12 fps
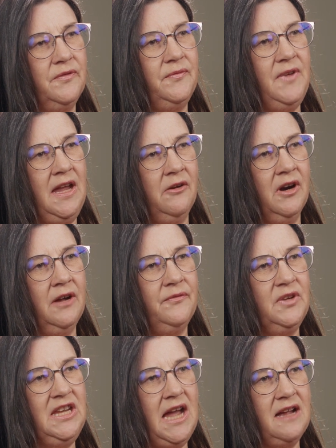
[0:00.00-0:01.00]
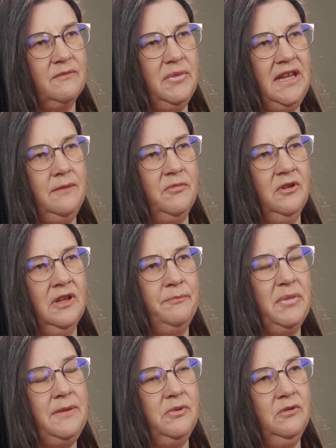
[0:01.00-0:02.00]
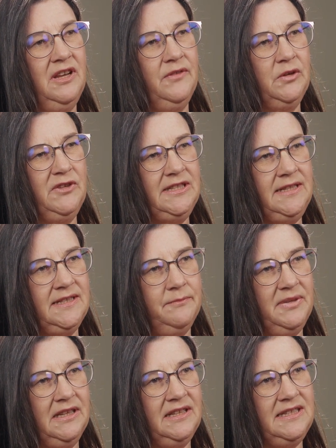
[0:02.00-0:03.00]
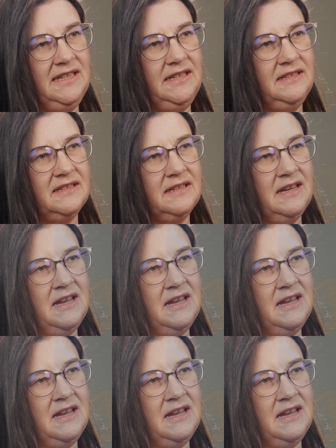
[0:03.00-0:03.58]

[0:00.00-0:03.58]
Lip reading: fairer for young people and people living with disabilities.